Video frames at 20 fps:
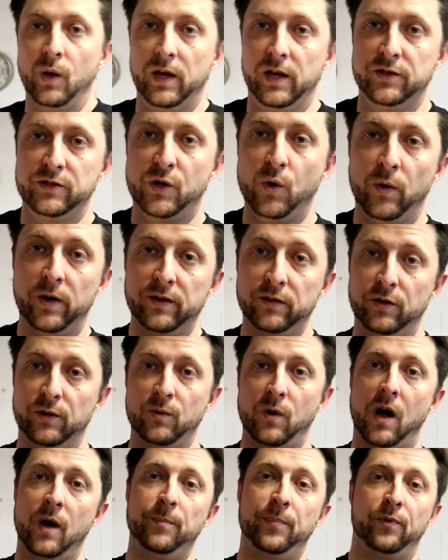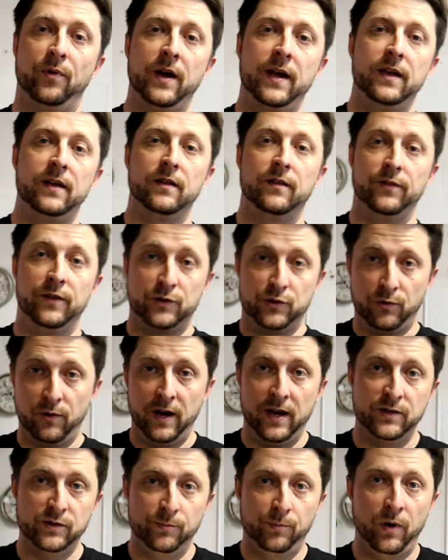is going to operate the
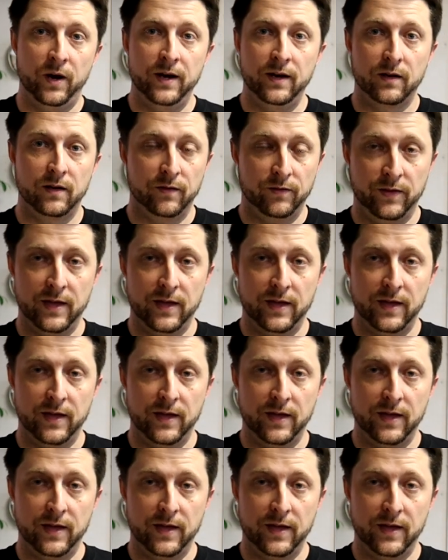trans brake